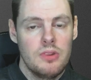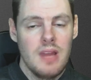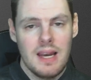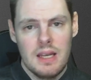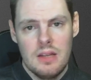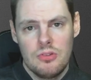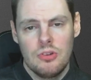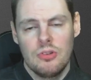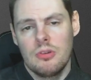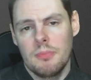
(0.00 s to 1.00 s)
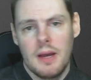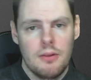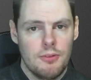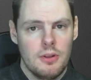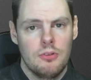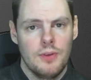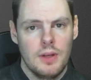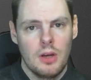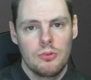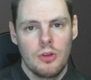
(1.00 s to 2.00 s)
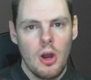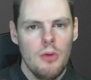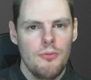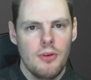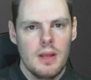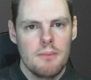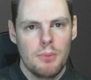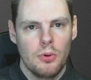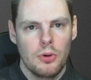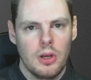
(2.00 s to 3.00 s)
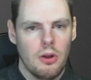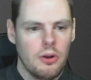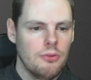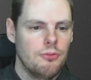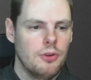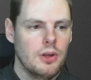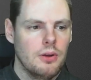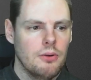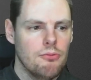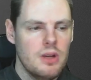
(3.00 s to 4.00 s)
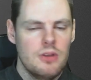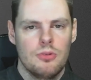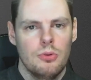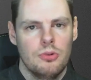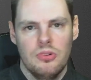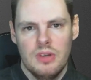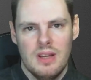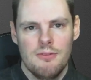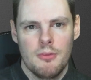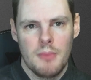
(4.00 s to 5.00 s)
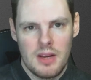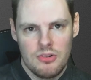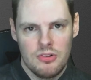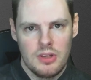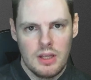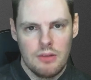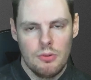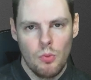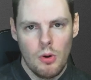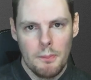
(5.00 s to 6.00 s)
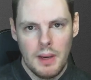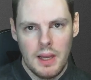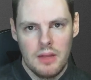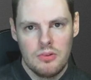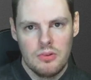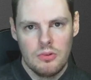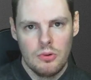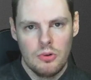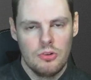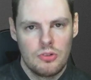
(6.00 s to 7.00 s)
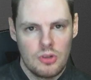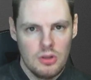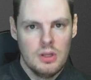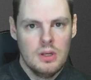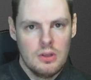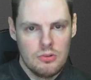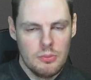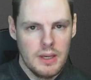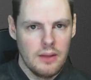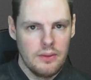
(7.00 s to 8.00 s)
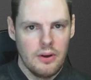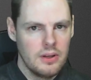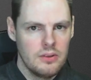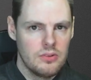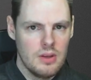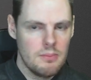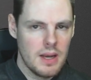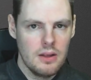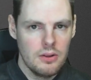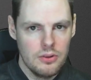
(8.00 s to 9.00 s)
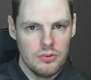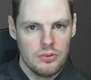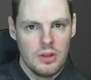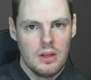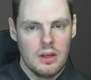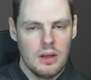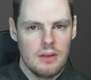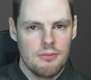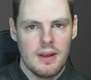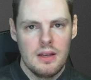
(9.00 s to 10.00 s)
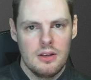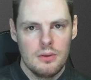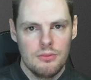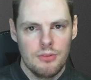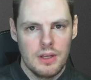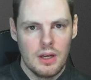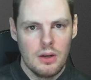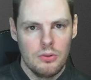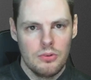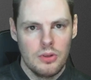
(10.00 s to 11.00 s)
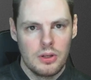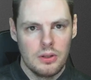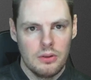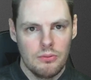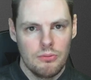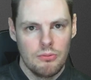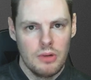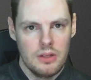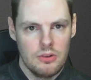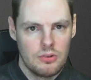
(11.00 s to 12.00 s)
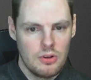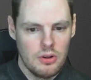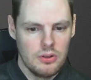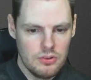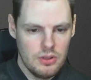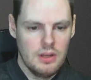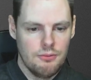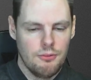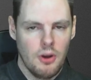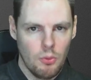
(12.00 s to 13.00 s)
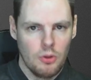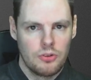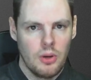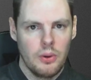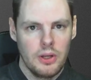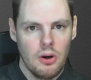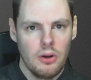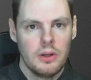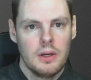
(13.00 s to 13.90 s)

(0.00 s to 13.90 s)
that is just about it for this video. So hopefully it brought a lot of resources and information together in one place and sort of just got something out there. I didn't see many others, if any, doing videos that can really just kind of solidify what's going on